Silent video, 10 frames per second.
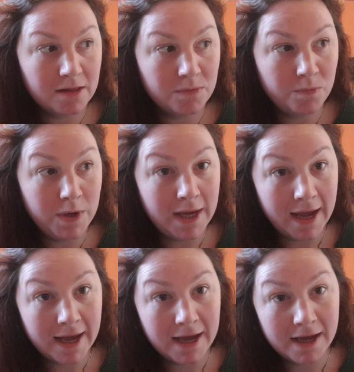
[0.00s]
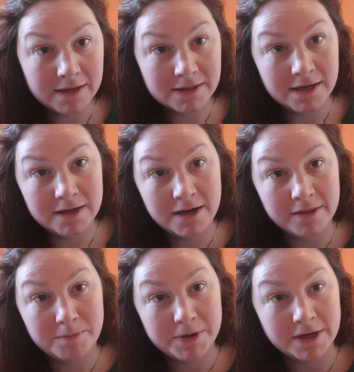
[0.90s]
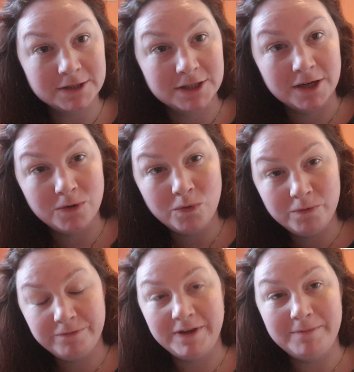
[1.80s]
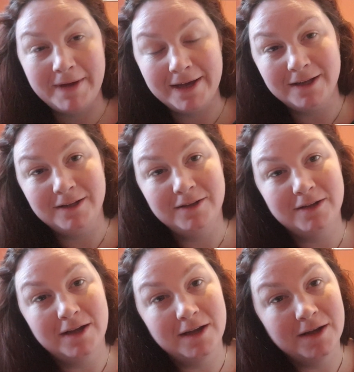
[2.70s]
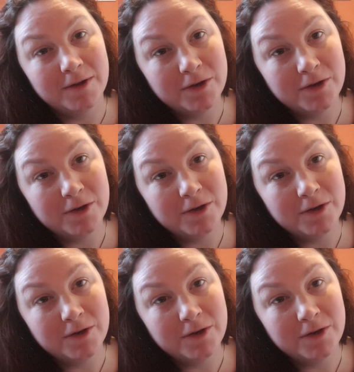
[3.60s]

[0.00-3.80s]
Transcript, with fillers: we had another production, an all female uh,